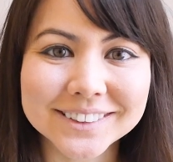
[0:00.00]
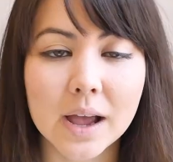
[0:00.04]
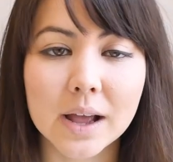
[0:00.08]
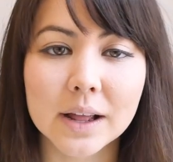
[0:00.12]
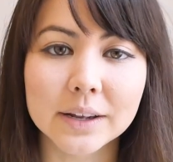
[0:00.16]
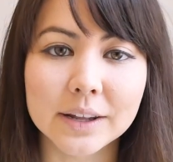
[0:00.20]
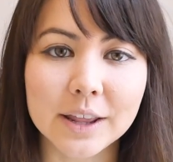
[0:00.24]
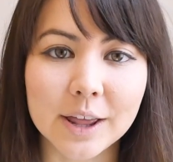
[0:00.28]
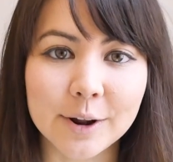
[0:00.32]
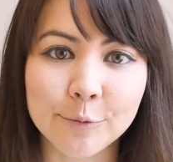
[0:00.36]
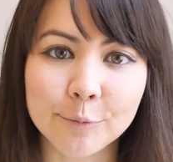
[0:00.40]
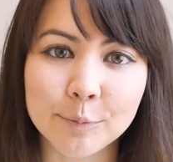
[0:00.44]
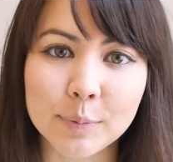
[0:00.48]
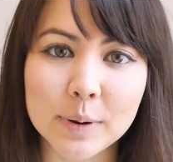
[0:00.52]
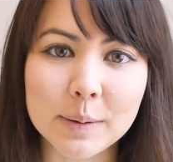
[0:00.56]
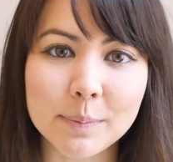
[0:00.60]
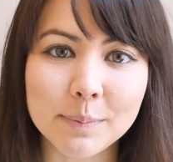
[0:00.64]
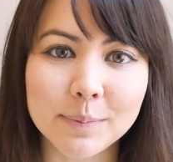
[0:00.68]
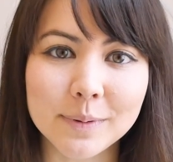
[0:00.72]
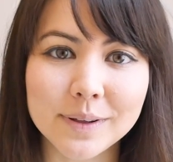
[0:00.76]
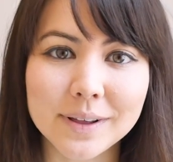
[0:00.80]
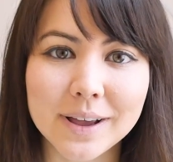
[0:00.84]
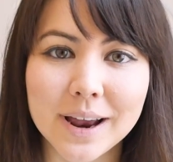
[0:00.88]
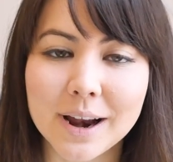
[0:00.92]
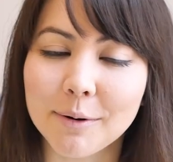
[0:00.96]
A lot of
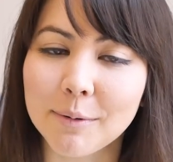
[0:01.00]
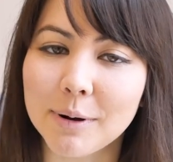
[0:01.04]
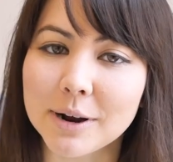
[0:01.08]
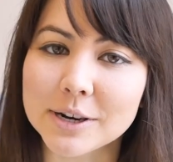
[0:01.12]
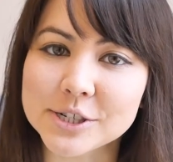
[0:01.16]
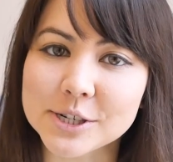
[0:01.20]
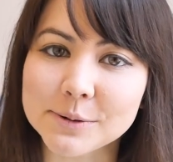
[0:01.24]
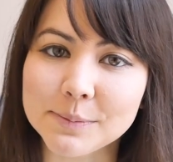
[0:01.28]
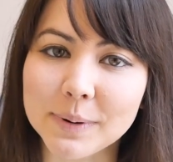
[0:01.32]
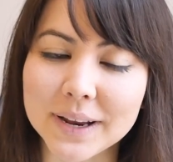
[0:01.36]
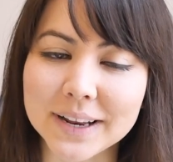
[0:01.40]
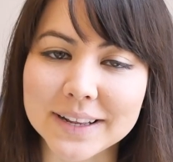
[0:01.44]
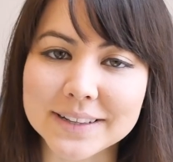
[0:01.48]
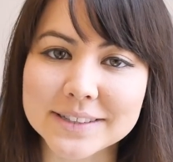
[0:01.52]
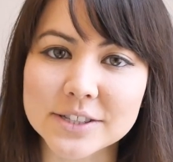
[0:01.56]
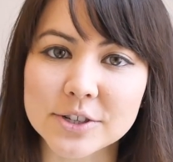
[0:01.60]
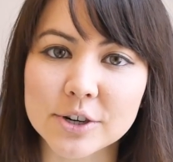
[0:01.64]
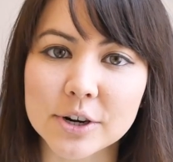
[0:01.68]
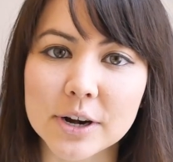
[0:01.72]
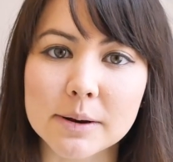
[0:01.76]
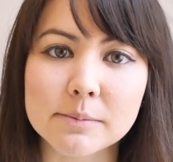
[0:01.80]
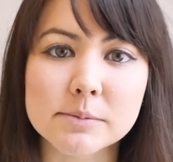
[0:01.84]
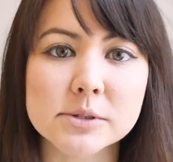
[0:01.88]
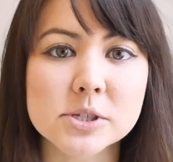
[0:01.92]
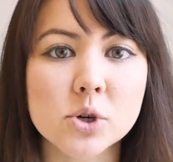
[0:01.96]
people are watching my Instagram